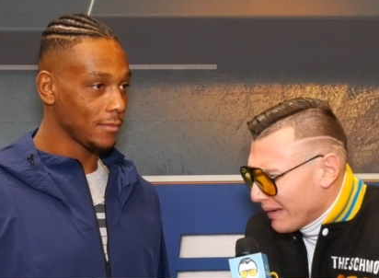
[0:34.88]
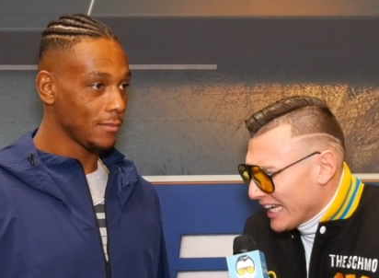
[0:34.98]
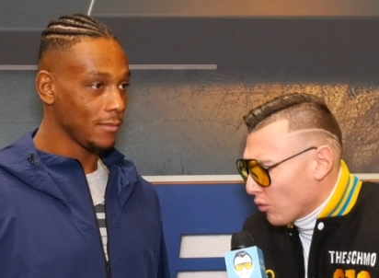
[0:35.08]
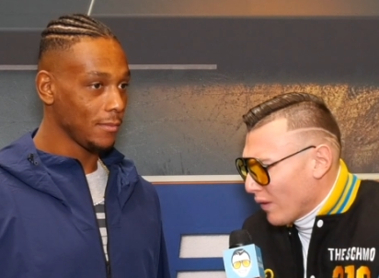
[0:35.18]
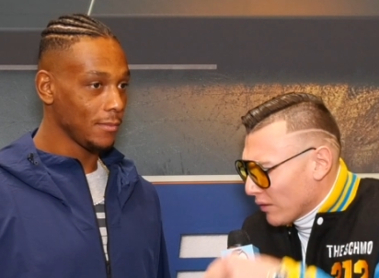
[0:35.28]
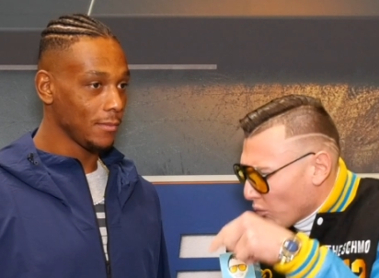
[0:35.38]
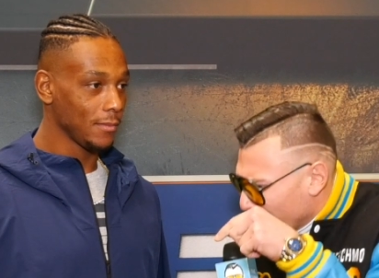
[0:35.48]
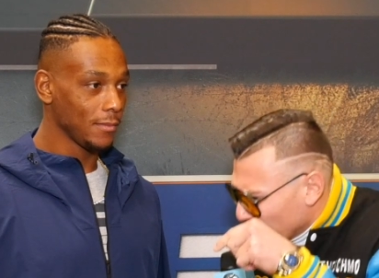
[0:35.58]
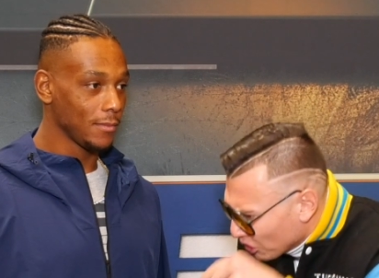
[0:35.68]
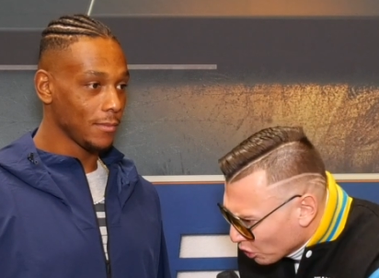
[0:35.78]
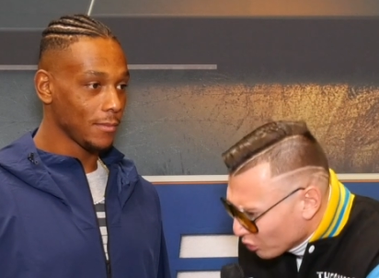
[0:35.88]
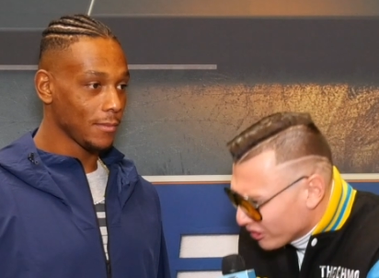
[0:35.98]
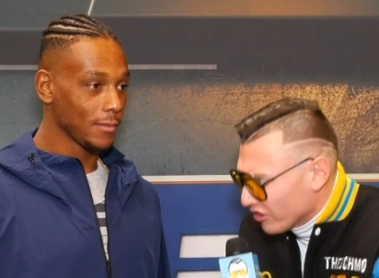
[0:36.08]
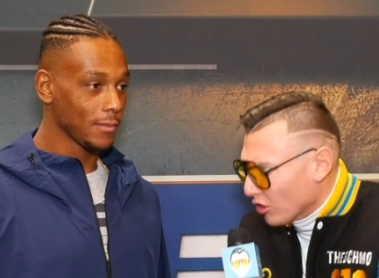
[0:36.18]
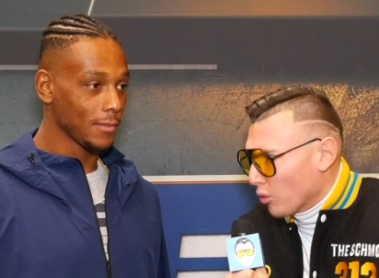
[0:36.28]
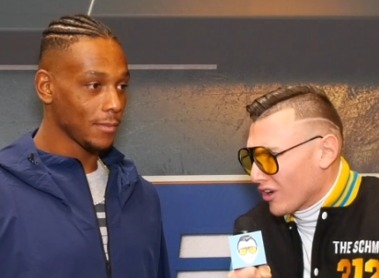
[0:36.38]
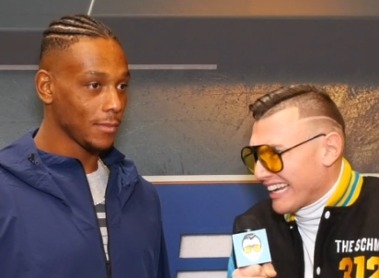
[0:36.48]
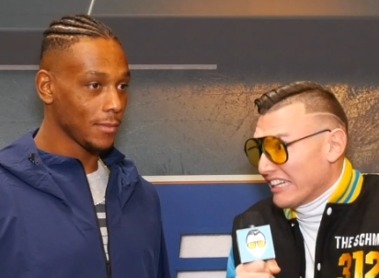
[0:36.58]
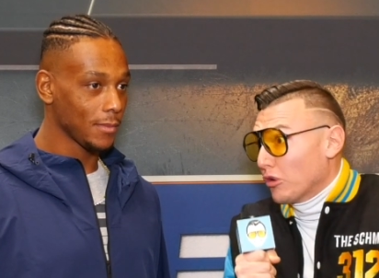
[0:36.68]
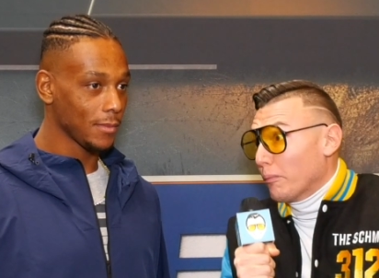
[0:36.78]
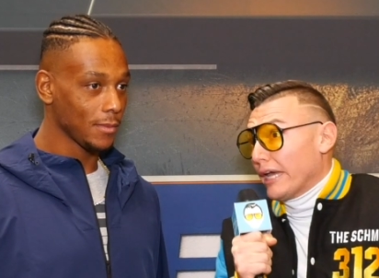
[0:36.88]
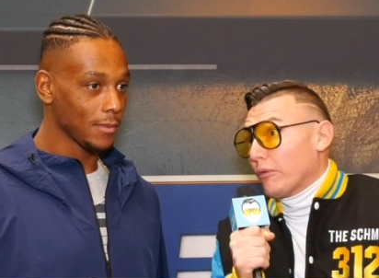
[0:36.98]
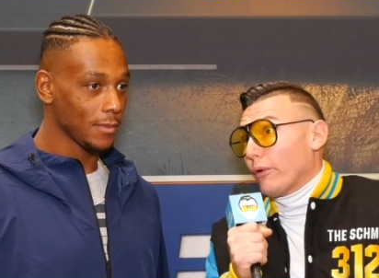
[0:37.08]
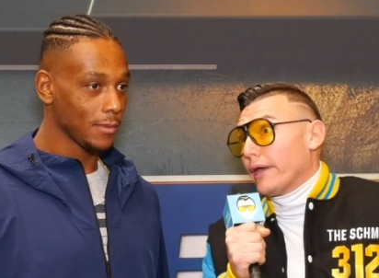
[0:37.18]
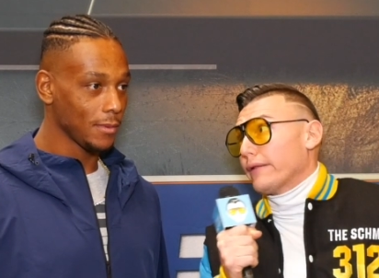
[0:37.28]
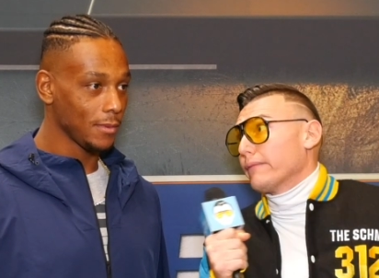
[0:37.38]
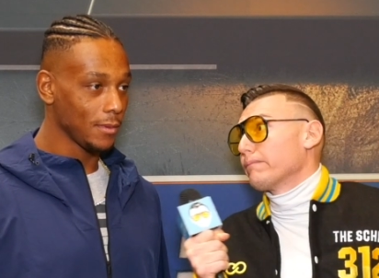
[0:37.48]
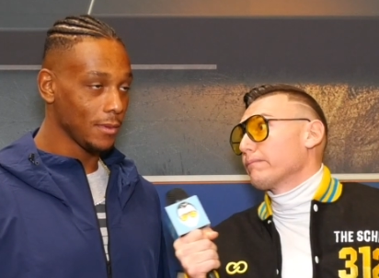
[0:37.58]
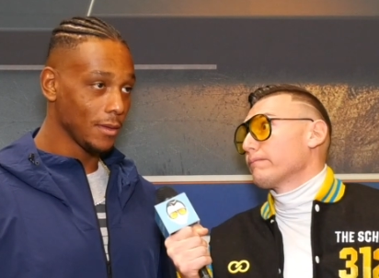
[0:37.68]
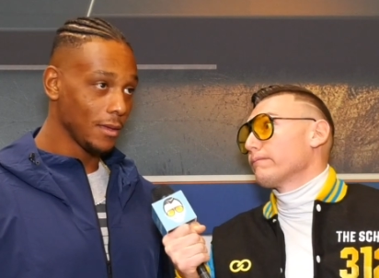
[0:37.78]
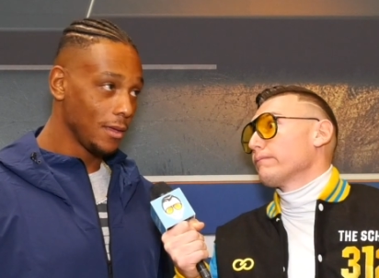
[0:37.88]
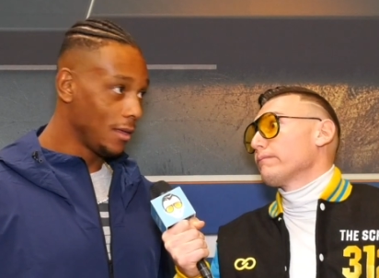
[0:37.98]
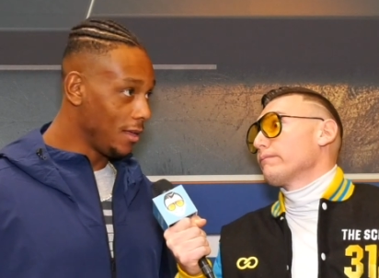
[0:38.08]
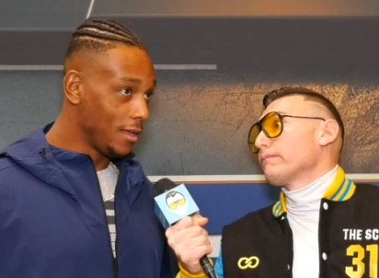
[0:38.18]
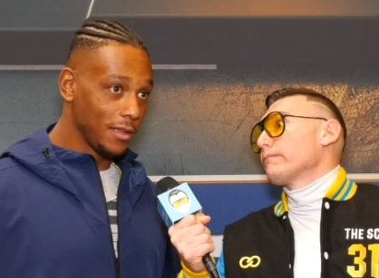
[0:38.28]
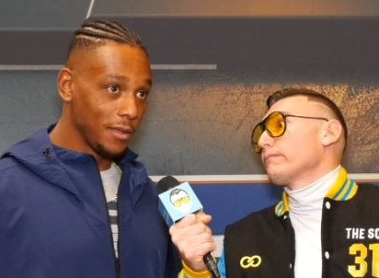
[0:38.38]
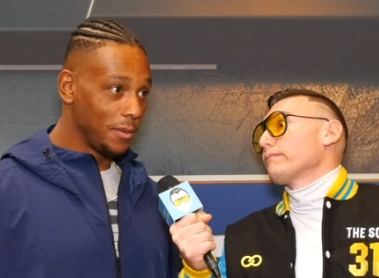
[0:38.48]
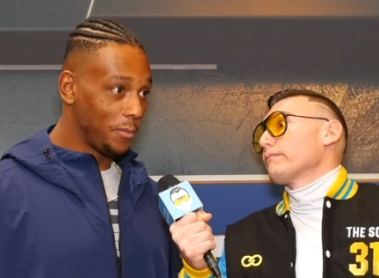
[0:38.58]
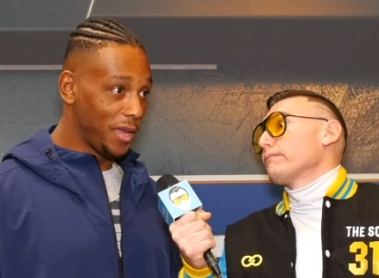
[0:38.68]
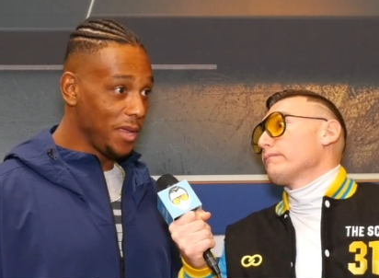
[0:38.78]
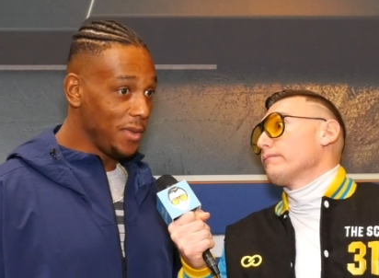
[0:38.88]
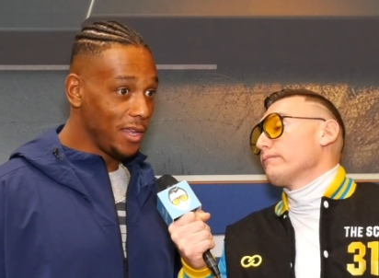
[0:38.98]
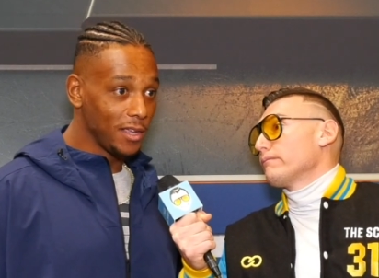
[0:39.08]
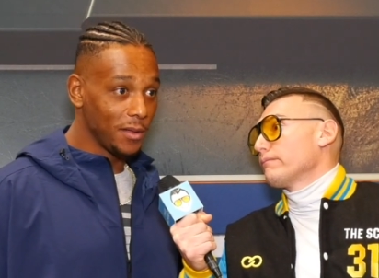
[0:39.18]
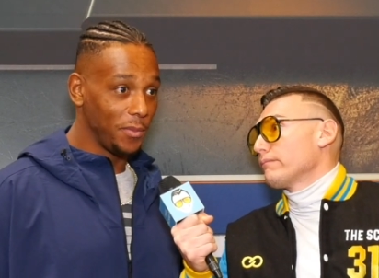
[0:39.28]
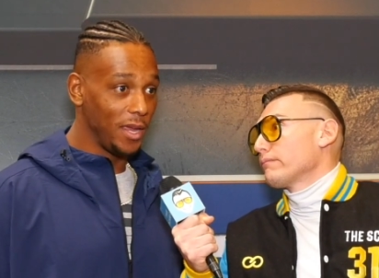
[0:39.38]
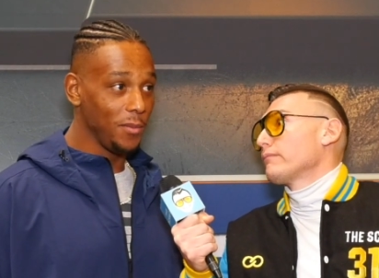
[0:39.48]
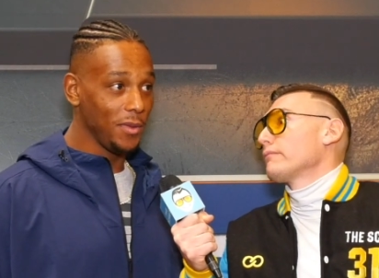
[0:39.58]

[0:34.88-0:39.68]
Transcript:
Speaker 1: make weight when you did the work and you made weight? Pay me. Pay